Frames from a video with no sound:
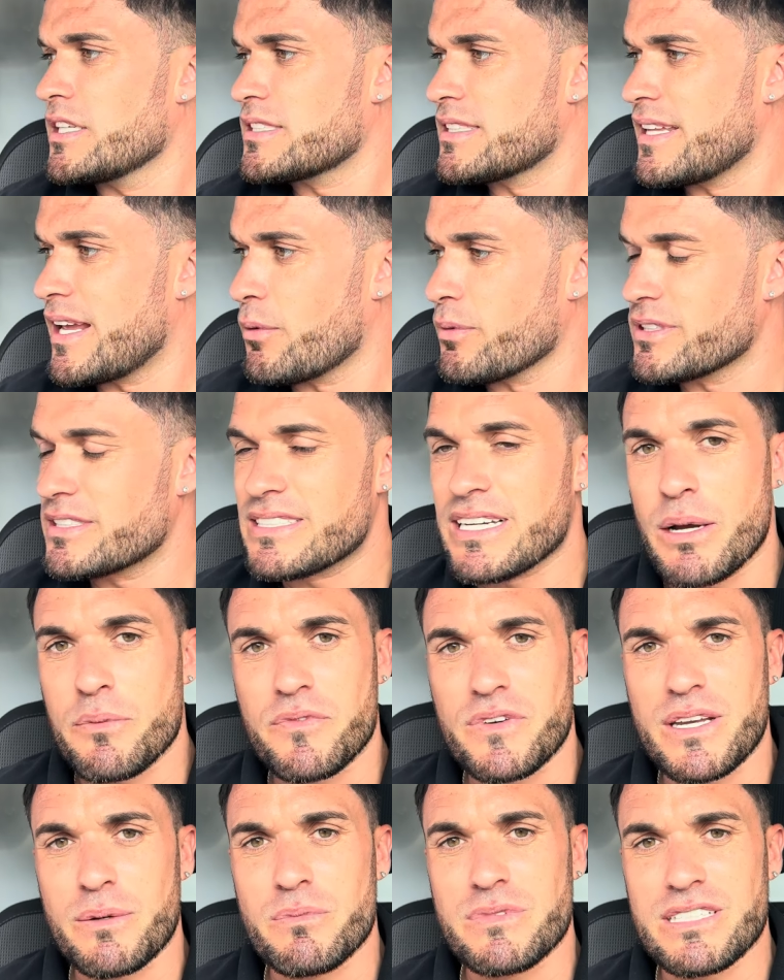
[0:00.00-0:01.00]
Now it's time
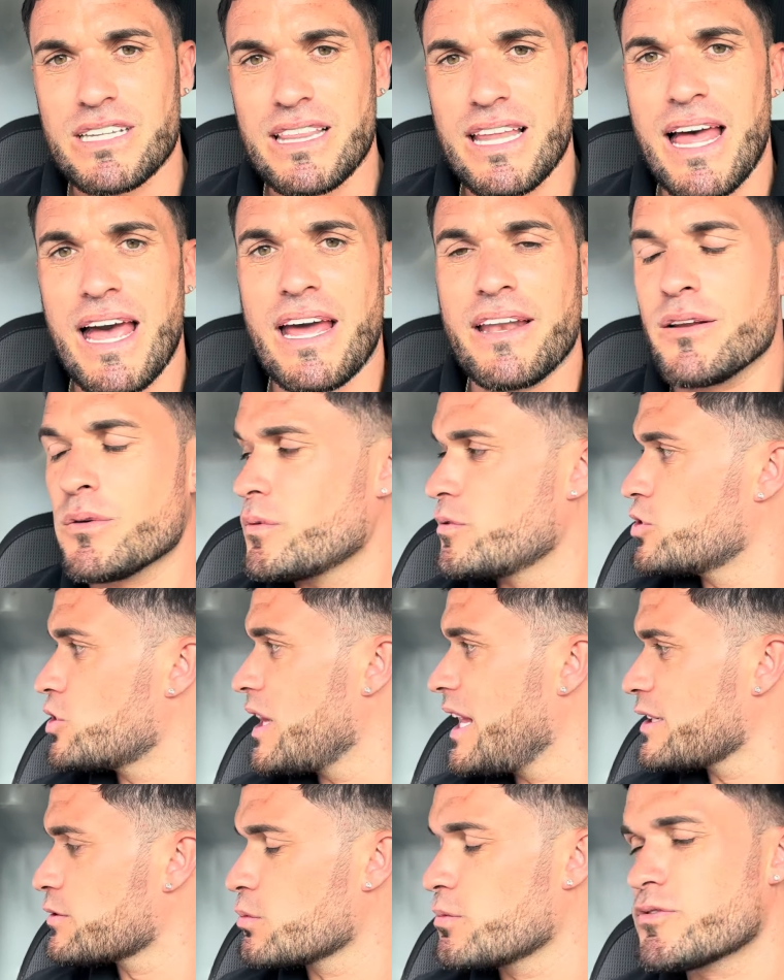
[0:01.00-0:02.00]
for him to learn. The
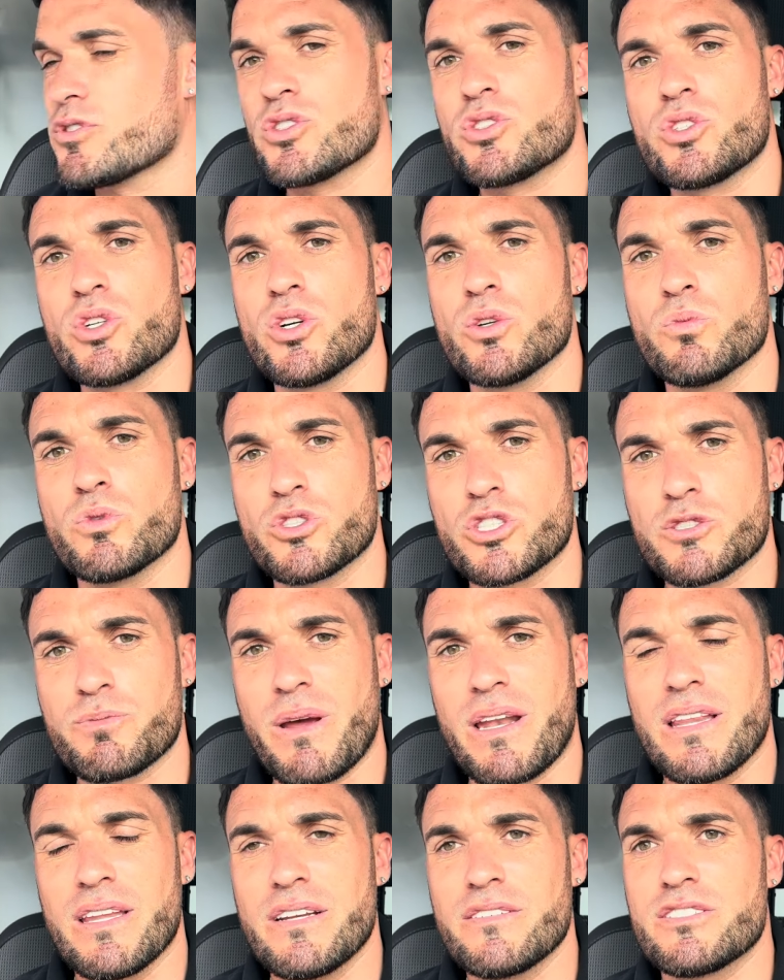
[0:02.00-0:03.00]
last one we just done, we just
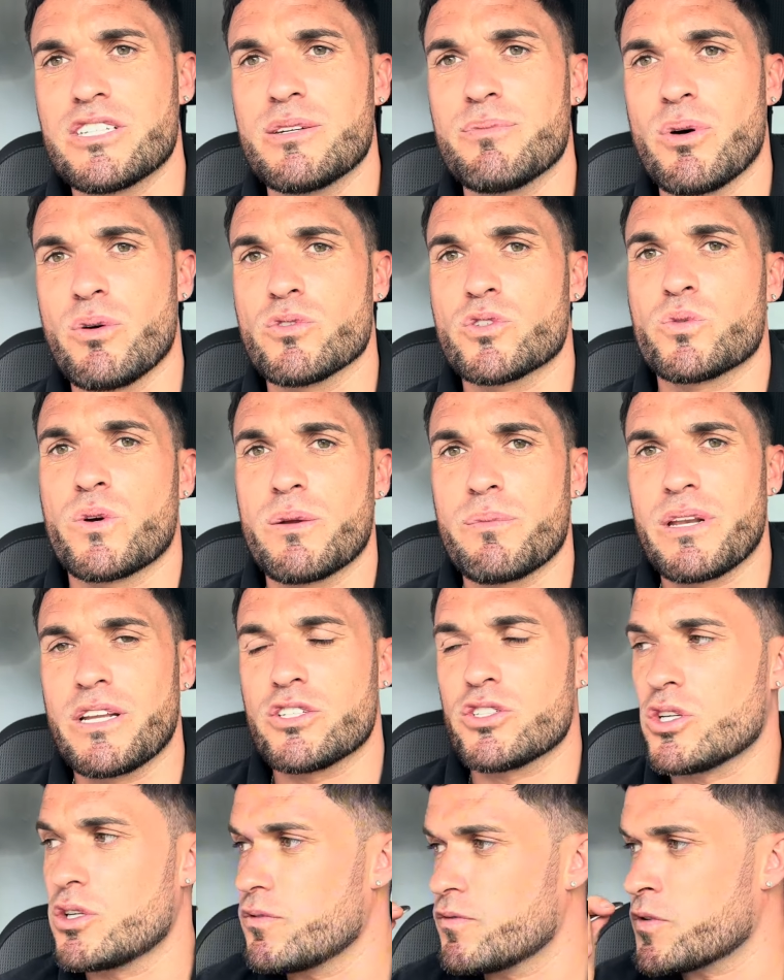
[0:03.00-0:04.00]
spent literally about 20 minutes
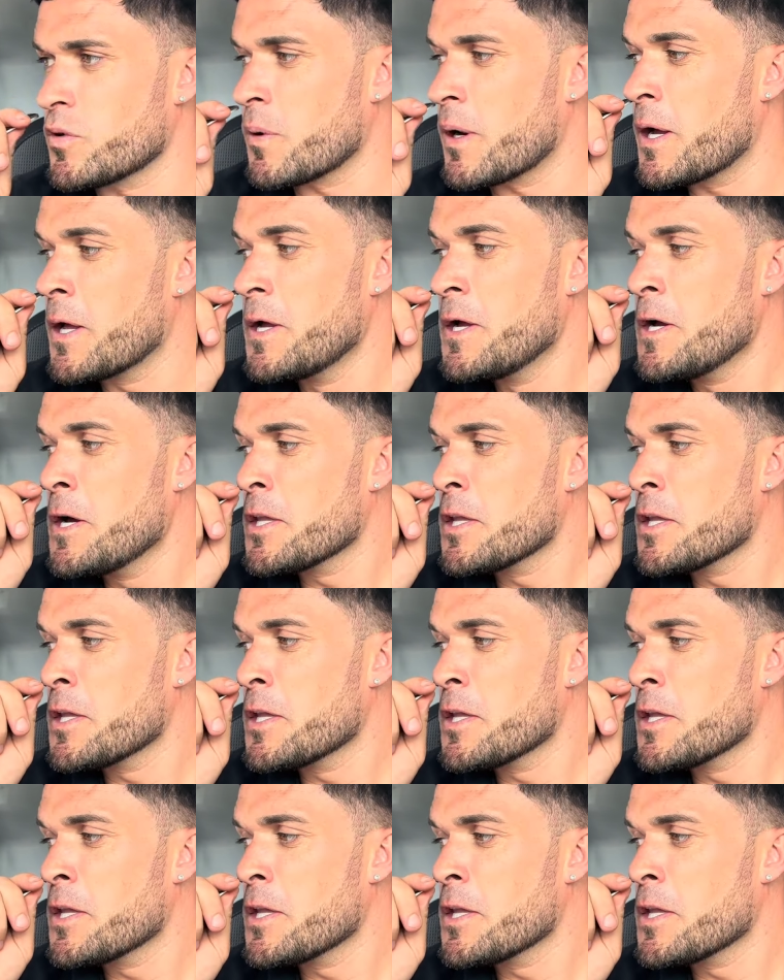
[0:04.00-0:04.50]
going through it.